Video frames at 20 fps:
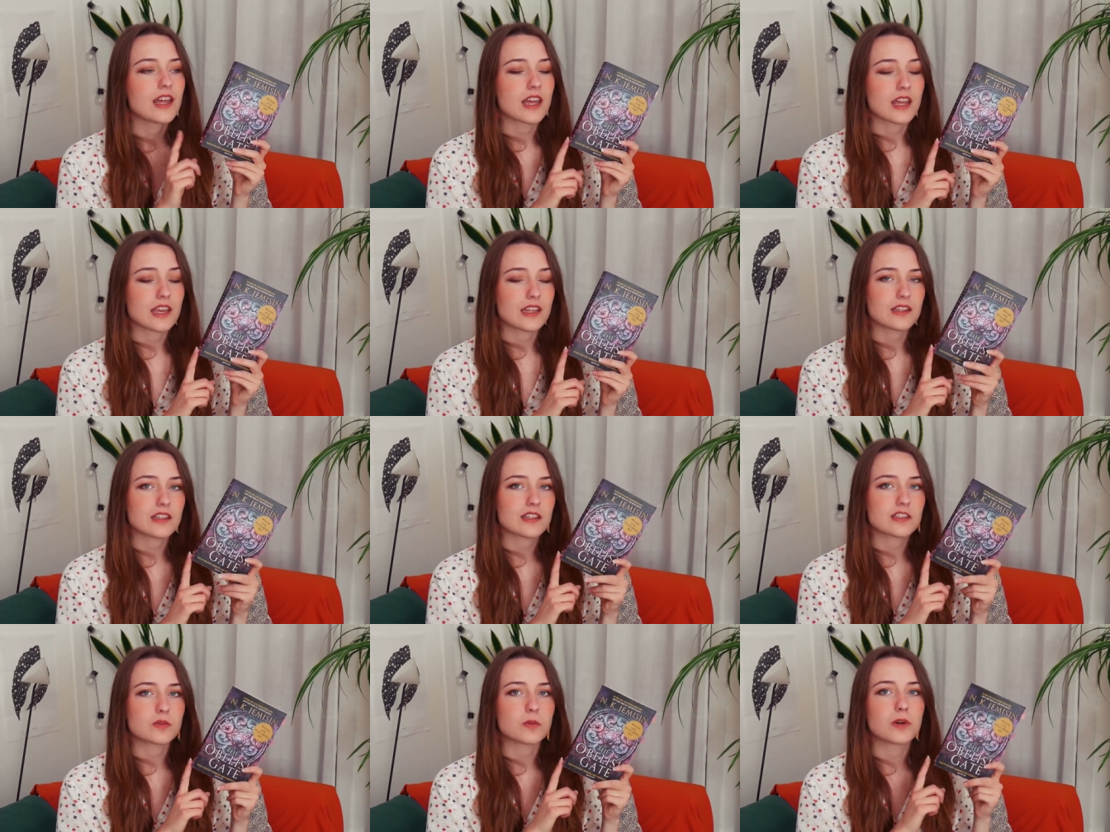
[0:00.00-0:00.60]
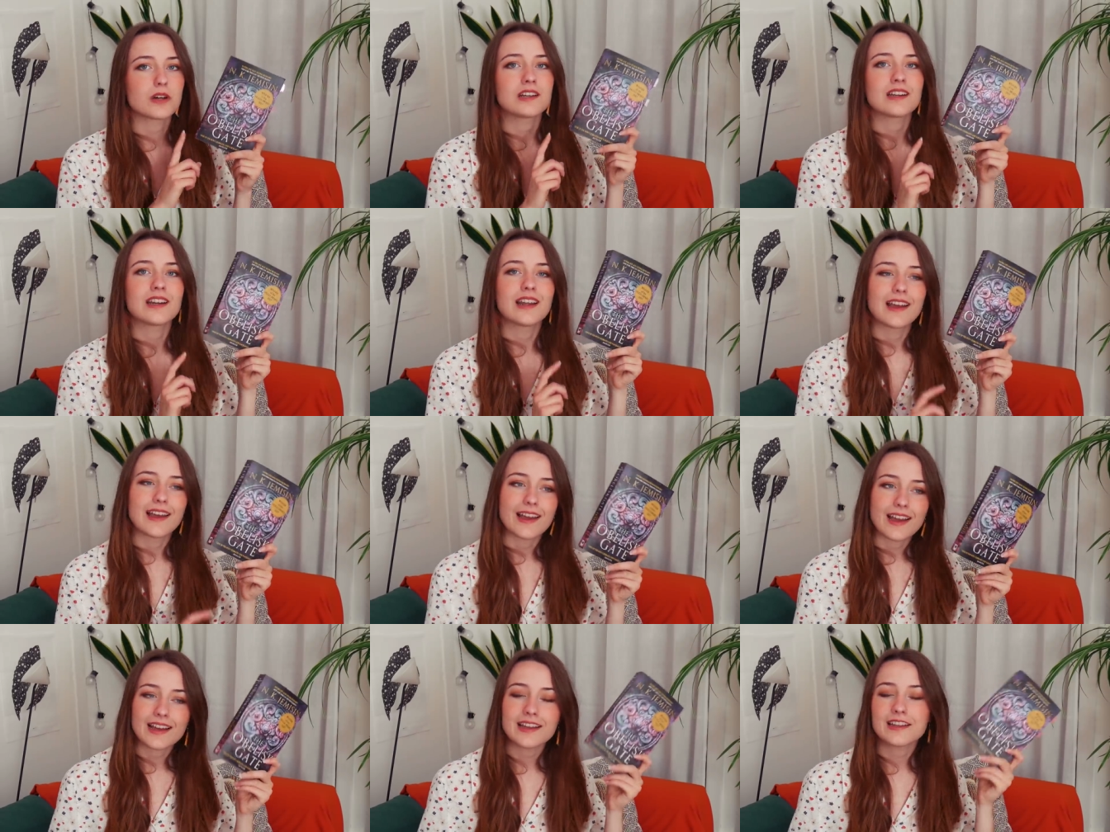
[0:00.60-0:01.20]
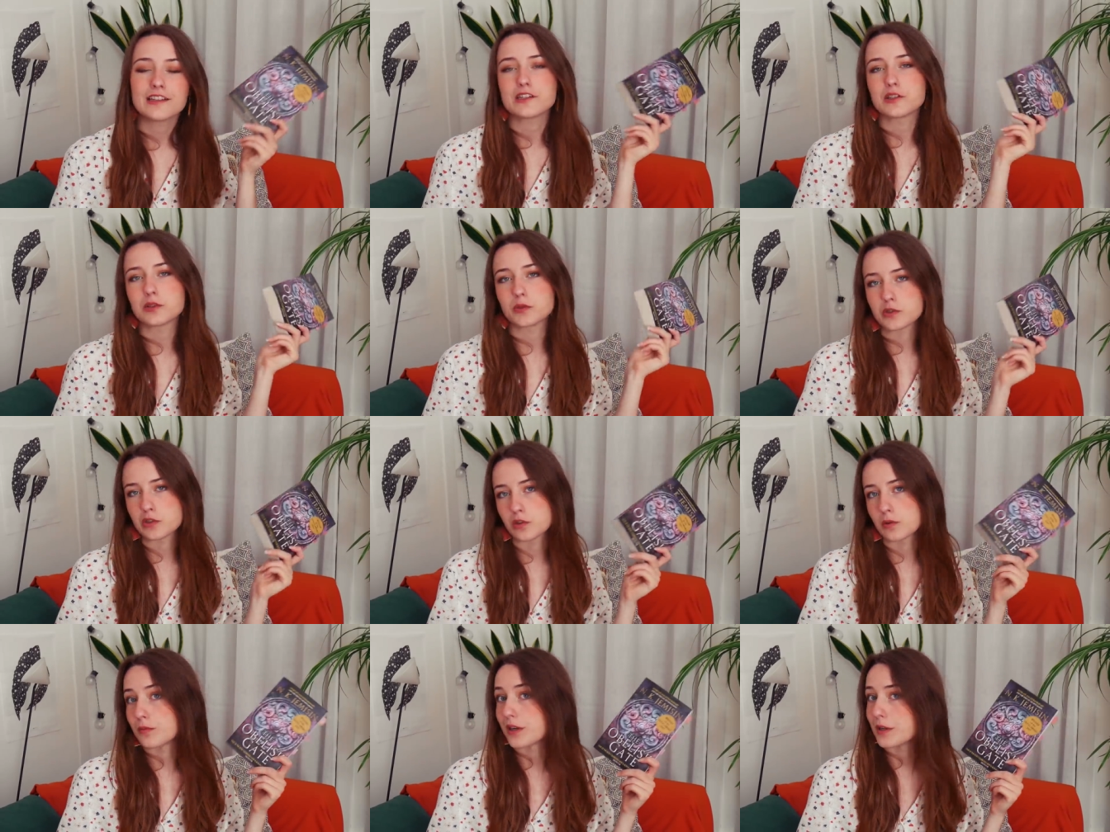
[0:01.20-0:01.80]
in this one and it
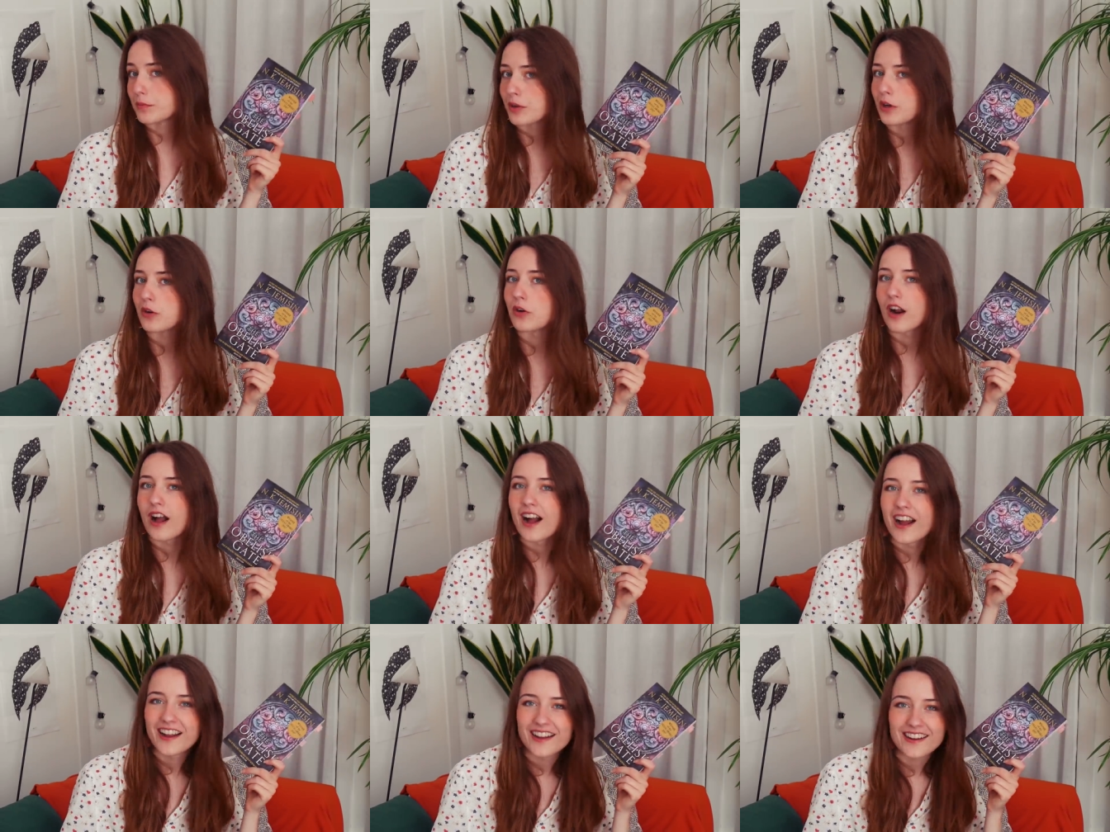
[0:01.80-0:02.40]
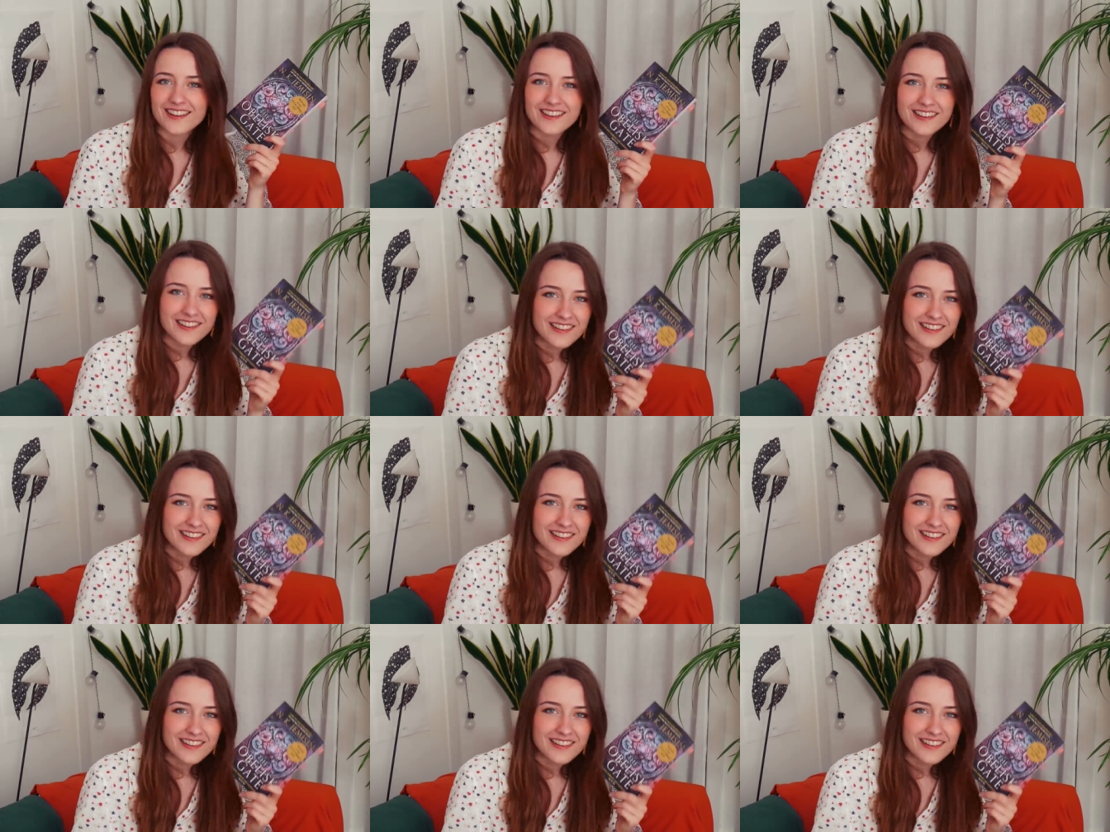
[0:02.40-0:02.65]
also made me cry.